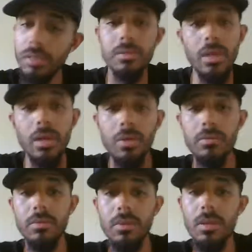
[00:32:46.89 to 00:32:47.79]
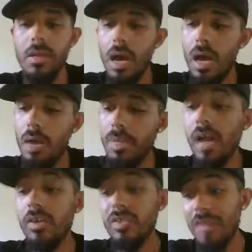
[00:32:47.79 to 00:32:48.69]
So, but
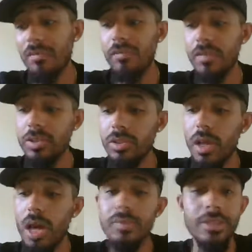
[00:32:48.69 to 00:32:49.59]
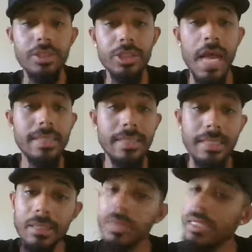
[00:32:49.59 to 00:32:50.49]
I also have a fringe loss with the Jags. I
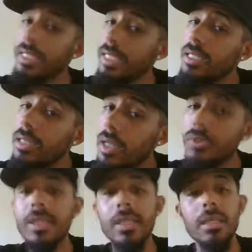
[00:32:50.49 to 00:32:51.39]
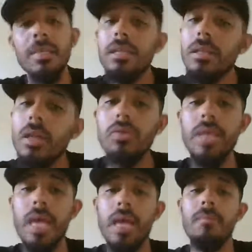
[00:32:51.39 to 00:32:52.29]
think we could get it close. It could be a close
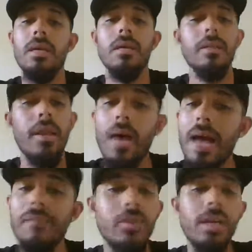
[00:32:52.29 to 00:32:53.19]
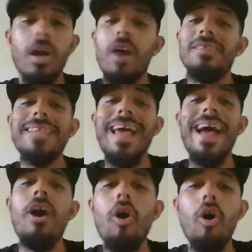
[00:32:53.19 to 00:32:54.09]
game. They don't have a great offense
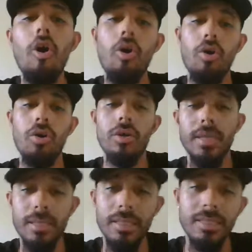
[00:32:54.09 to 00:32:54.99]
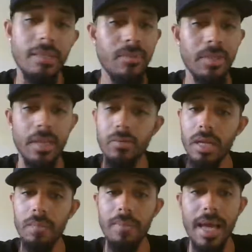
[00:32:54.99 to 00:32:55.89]
at all, except for their
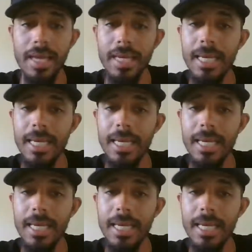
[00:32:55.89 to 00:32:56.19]
running back.